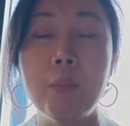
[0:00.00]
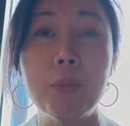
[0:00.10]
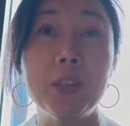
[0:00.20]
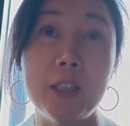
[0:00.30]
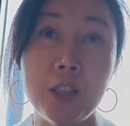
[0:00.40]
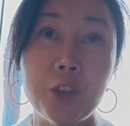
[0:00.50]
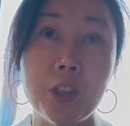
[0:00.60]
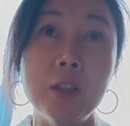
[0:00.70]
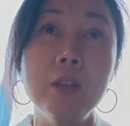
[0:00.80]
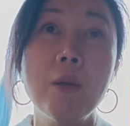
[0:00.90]

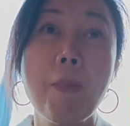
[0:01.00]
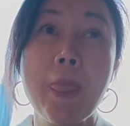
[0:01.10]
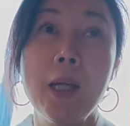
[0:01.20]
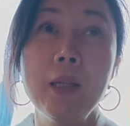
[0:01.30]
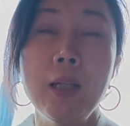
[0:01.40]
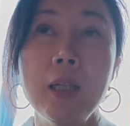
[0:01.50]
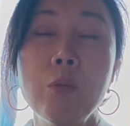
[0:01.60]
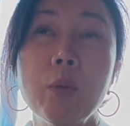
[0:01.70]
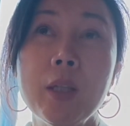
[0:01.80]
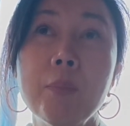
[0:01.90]
procedure,
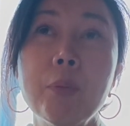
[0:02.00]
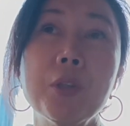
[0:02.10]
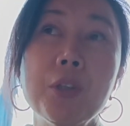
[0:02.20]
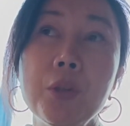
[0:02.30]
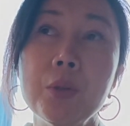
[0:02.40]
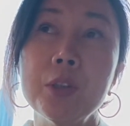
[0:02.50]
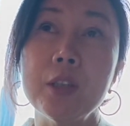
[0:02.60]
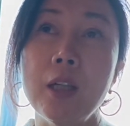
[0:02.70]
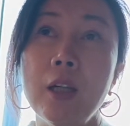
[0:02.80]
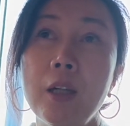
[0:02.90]
and we produced
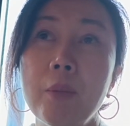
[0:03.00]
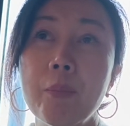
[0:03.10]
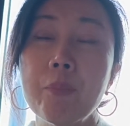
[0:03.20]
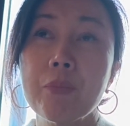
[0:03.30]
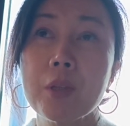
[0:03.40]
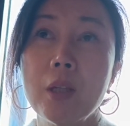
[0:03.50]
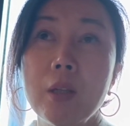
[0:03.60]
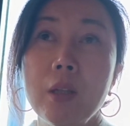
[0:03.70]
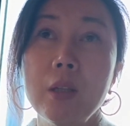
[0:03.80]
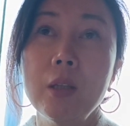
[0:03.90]
a
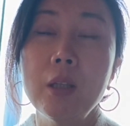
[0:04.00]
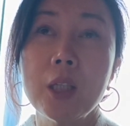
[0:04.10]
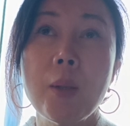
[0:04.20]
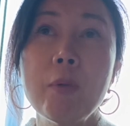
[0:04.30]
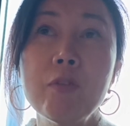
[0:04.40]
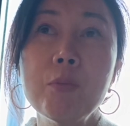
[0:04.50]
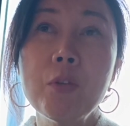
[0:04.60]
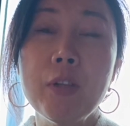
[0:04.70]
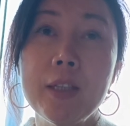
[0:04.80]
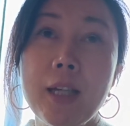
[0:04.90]
couple of
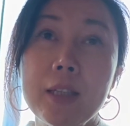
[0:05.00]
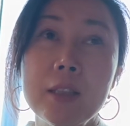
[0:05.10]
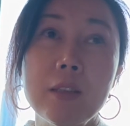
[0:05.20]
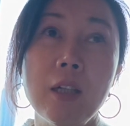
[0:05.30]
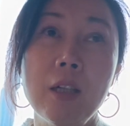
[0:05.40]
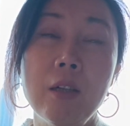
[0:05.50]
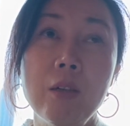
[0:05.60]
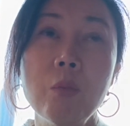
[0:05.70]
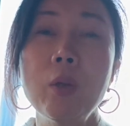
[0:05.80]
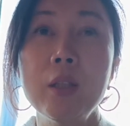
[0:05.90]
movies that's
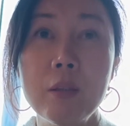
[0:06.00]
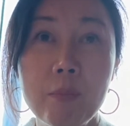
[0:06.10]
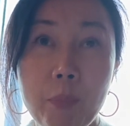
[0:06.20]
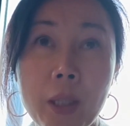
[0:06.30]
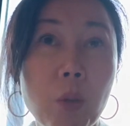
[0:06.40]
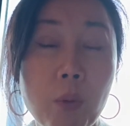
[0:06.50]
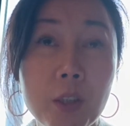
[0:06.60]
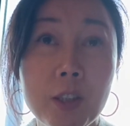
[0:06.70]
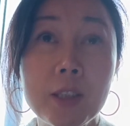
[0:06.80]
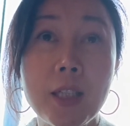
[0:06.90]
won big
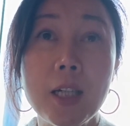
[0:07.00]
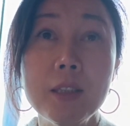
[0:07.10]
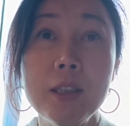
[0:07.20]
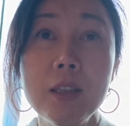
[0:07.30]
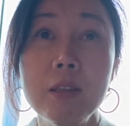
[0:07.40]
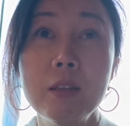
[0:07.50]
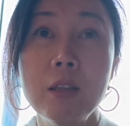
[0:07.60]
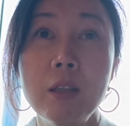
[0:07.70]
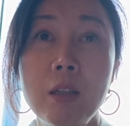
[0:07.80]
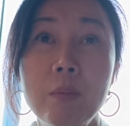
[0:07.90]
awards in China.
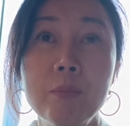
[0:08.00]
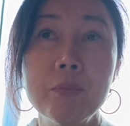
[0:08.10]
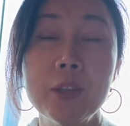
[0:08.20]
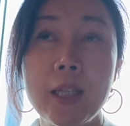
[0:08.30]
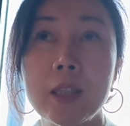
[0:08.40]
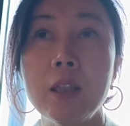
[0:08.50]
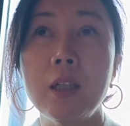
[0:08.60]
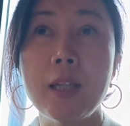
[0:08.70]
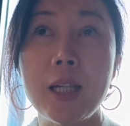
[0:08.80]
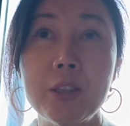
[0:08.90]

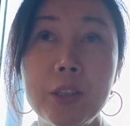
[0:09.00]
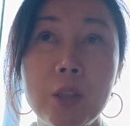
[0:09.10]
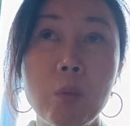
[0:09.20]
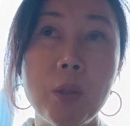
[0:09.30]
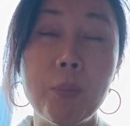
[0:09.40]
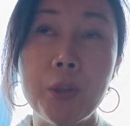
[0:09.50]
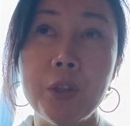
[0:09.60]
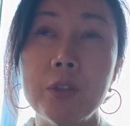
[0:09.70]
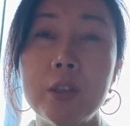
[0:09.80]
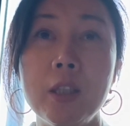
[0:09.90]
Last year, we
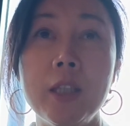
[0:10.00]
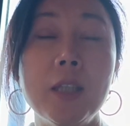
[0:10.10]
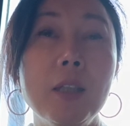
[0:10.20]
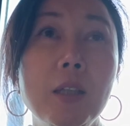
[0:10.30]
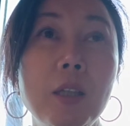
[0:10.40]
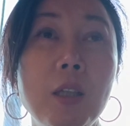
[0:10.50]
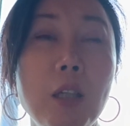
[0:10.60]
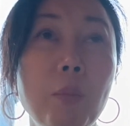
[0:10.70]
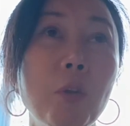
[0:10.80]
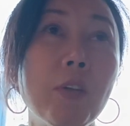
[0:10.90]
produced a
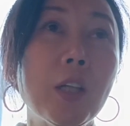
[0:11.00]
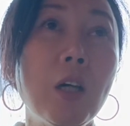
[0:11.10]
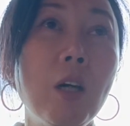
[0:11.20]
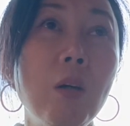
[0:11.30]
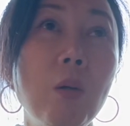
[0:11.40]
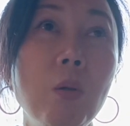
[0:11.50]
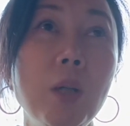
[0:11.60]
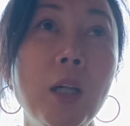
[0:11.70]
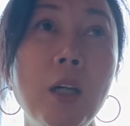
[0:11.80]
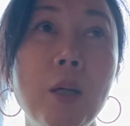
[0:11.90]
movie called
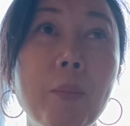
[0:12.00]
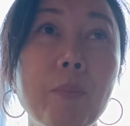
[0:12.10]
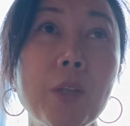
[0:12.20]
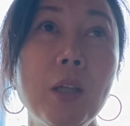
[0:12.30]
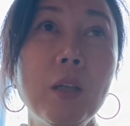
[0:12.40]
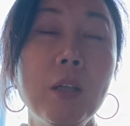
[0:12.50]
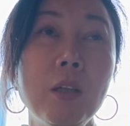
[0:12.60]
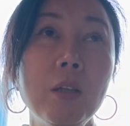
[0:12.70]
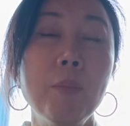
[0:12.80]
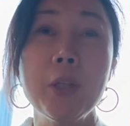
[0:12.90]

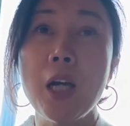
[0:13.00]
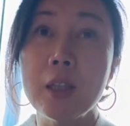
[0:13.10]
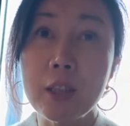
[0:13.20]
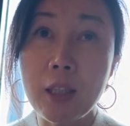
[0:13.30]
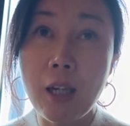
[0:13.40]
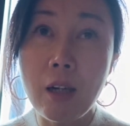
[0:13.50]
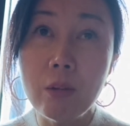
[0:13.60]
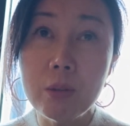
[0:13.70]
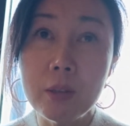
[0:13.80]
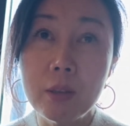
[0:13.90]
Beyond the
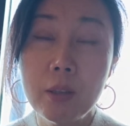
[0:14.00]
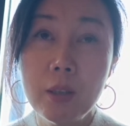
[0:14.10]
Clouds,